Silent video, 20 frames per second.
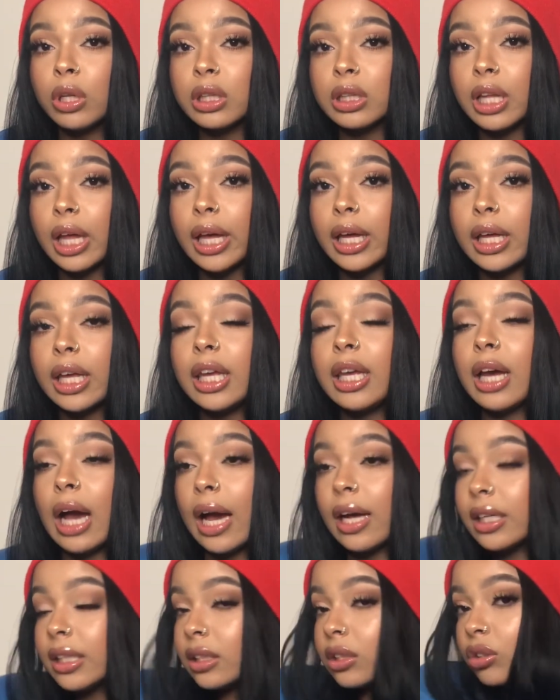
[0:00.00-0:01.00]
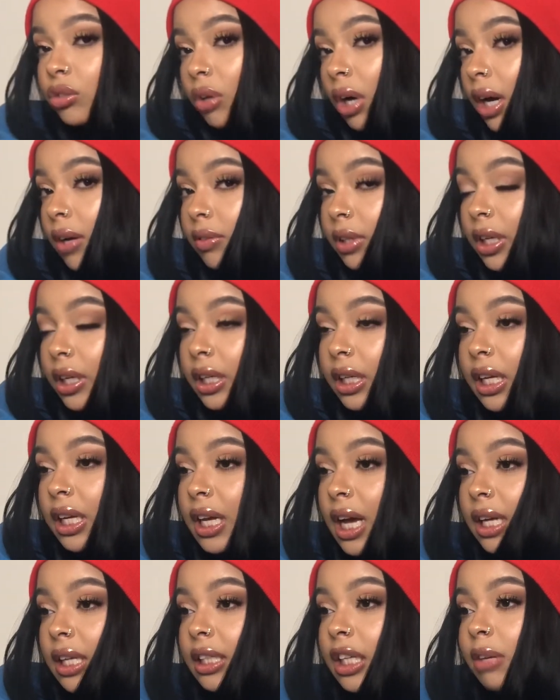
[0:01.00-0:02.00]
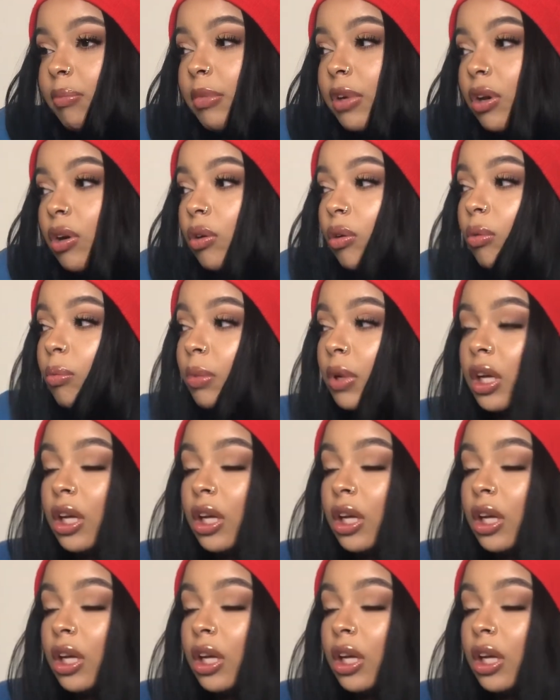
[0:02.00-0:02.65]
Like, I didn't drive there. Like, he had to take me home.